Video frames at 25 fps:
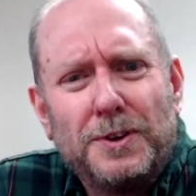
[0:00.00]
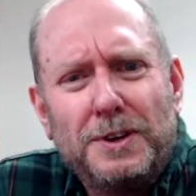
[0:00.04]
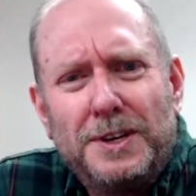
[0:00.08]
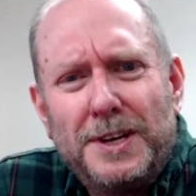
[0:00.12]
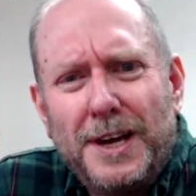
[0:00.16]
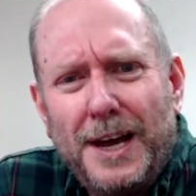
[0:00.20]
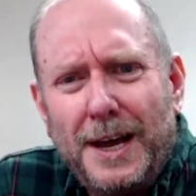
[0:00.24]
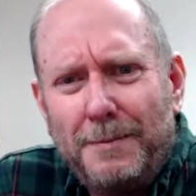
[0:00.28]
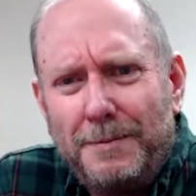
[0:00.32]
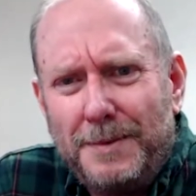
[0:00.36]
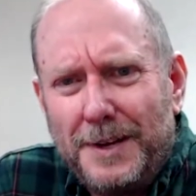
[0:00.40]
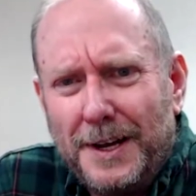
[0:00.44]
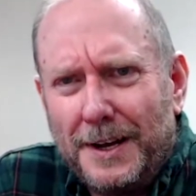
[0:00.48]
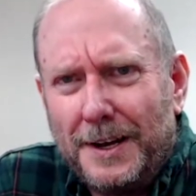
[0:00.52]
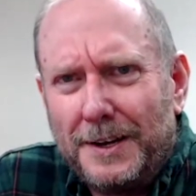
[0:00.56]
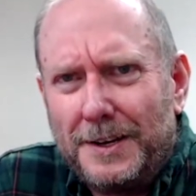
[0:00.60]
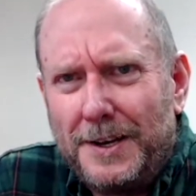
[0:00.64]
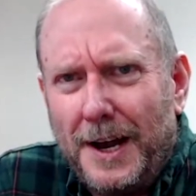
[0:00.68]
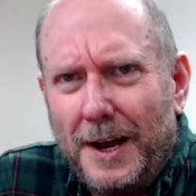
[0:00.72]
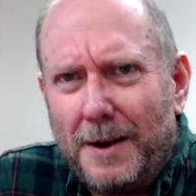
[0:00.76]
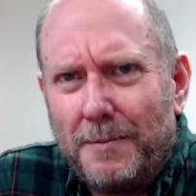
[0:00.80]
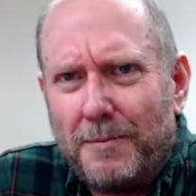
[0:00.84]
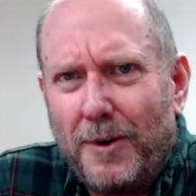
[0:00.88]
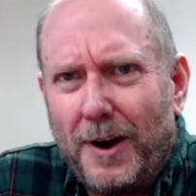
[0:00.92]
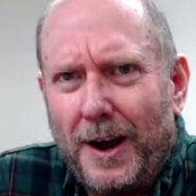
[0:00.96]
typed on a
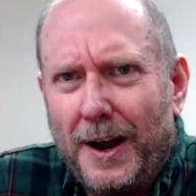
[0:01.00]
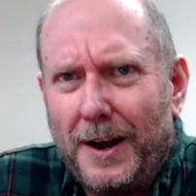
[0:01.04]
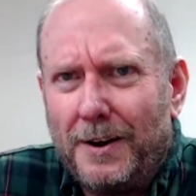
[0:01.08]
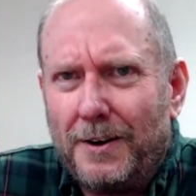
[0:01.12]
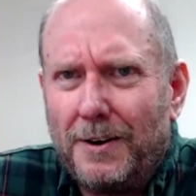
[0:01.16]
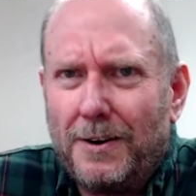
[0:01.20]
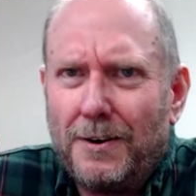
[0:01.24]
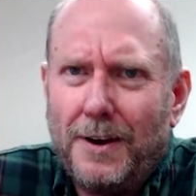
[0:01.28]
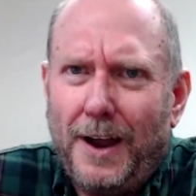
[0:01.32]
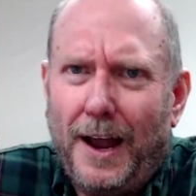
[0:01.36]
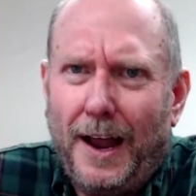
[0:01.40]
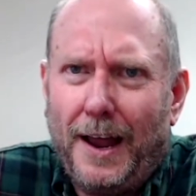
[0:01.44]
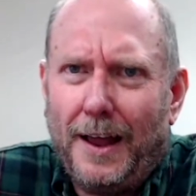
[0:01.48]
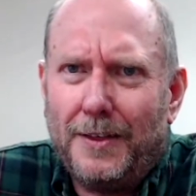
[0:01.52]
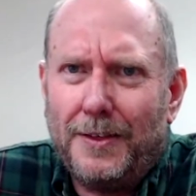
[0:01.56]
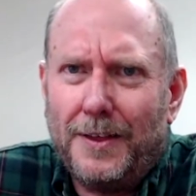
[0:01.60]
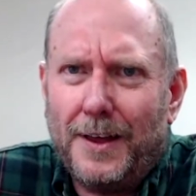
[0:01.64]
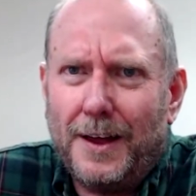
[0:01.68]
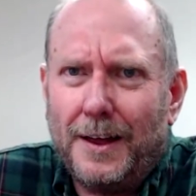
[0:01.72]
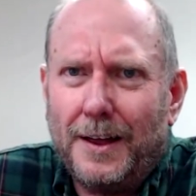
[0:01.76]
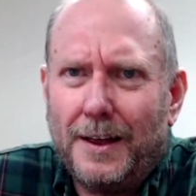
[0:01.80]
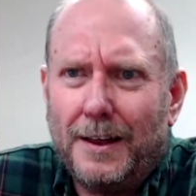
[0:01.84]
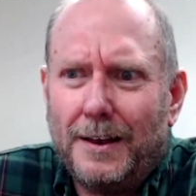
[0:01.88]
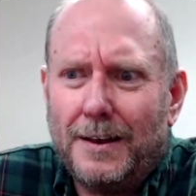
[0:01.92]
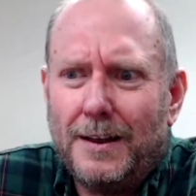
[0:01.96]
typewriter, and
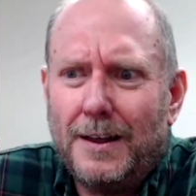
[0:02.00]
then